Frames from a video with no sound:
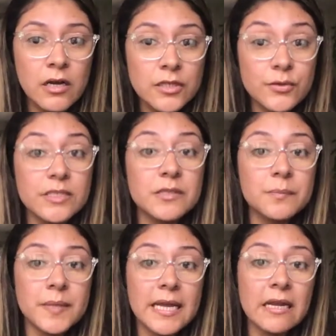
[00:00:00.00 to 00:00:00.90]
to
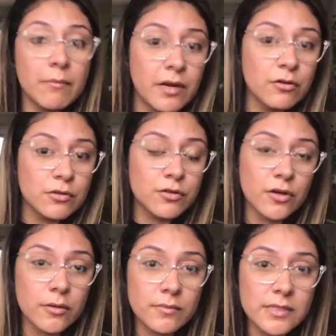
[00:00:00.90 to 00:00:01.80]
explain medical
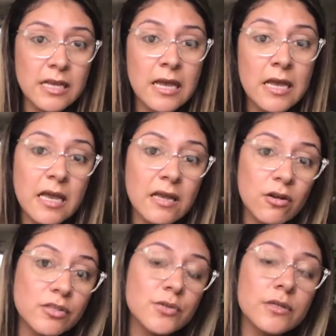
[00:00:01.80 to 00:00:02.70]
terms, and
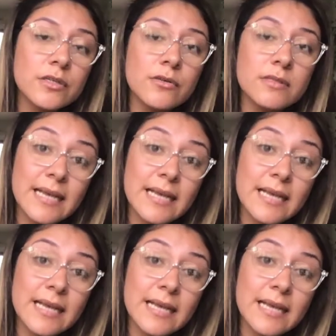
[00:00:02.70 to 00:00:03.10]
also includes